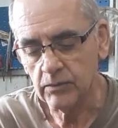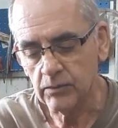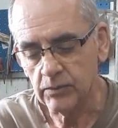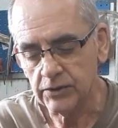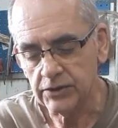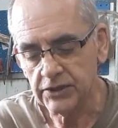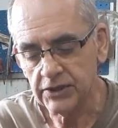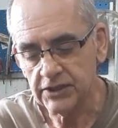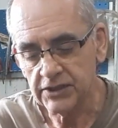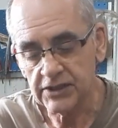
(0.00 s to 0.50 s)

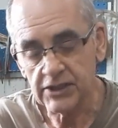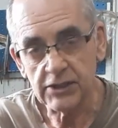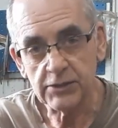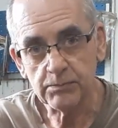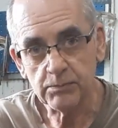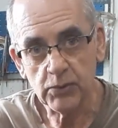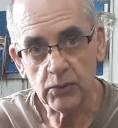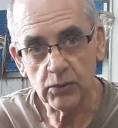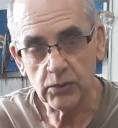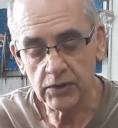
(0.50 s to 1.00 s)
which is this
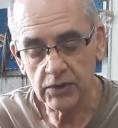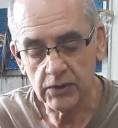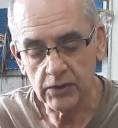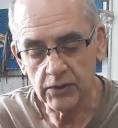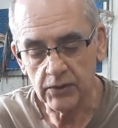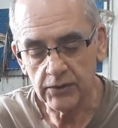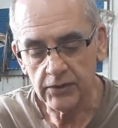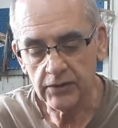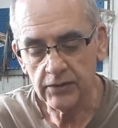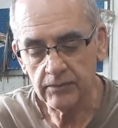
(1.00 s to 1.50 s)
pull
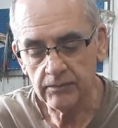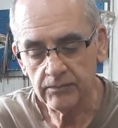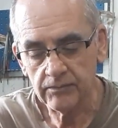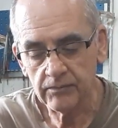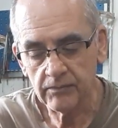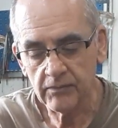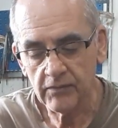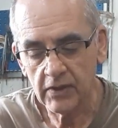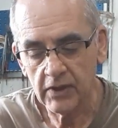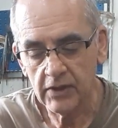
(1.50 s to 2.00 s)
cord.
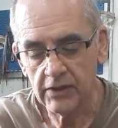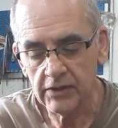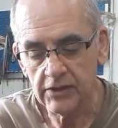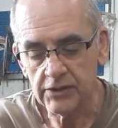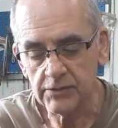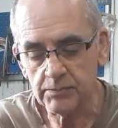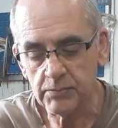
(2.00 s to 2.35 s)
This